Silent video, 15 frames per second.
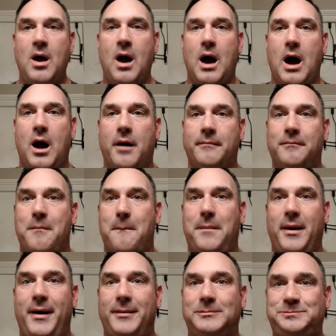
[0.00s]

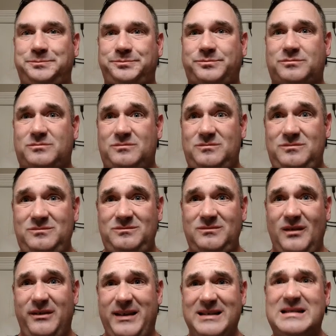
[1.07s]
But
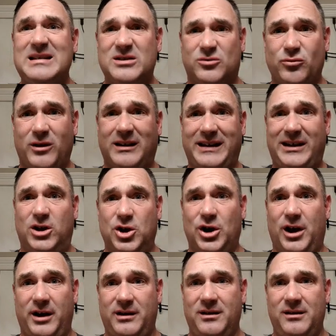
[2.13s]
this is really
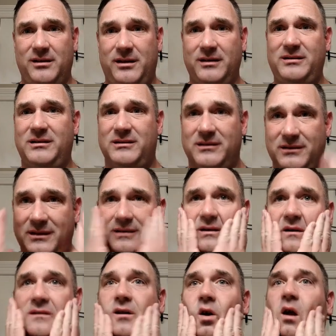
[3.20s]
good. This
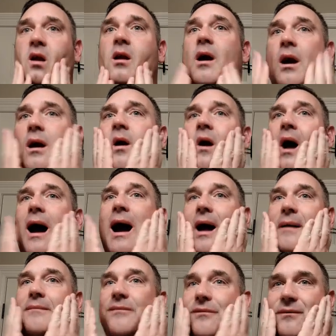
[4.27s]
is good.
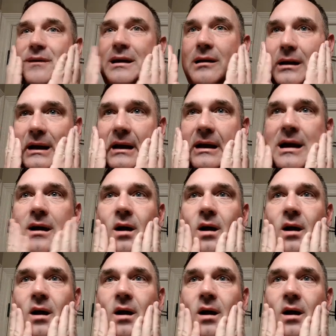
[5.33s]
I'm feeling